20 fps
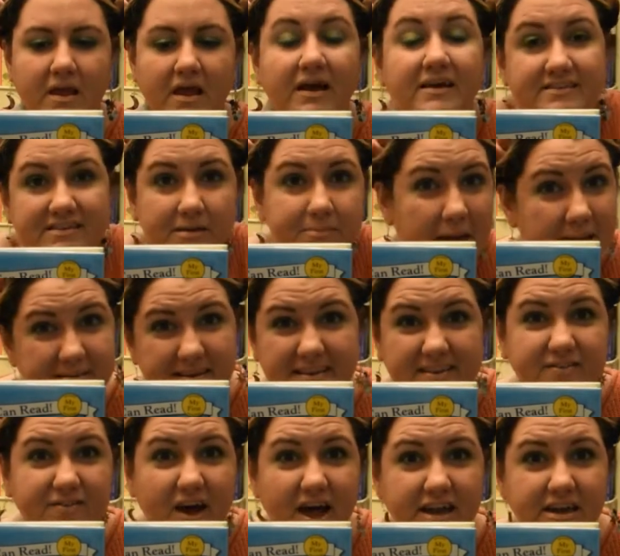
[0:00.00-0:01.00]
Sometimes it's
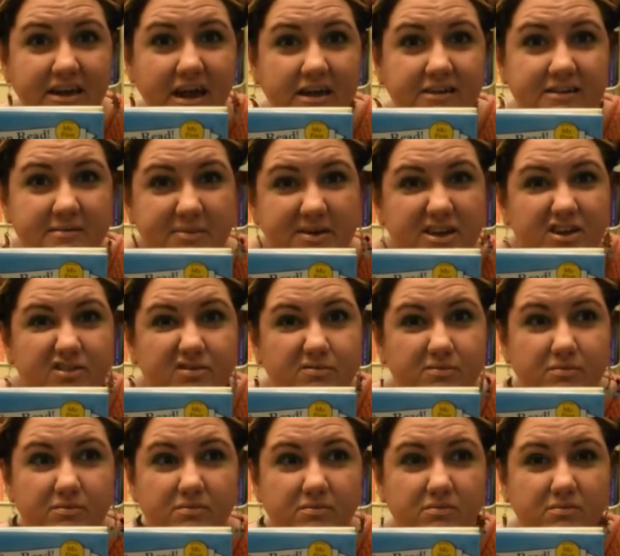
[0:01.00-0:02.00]
fun to be
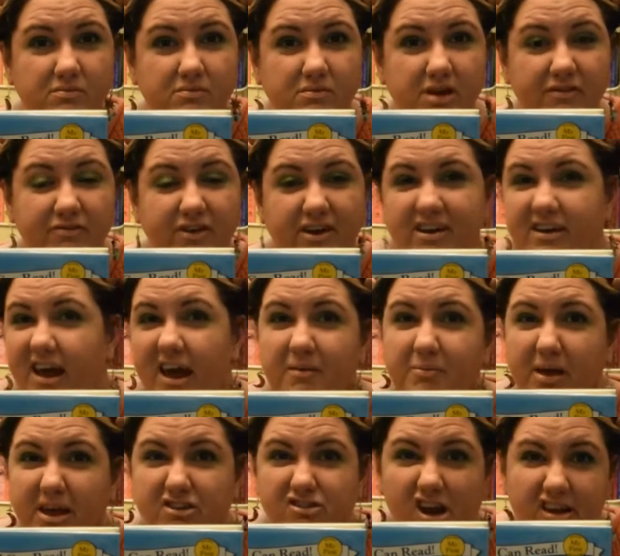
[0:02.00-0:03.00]
different and
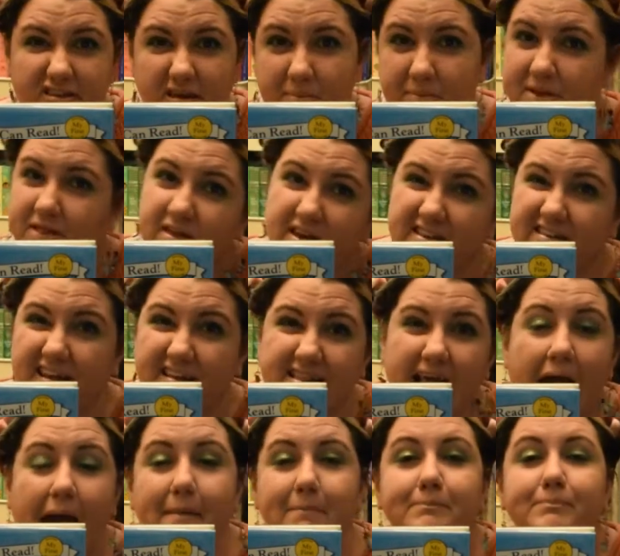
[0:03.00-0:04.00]
play dress up and things like
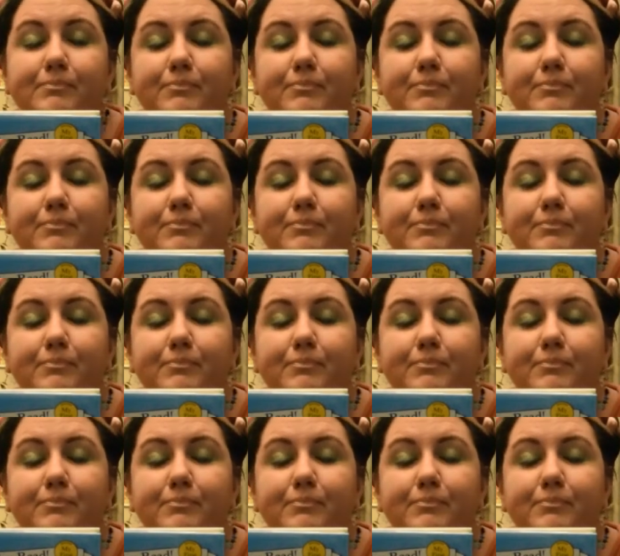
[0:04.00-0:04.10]
that.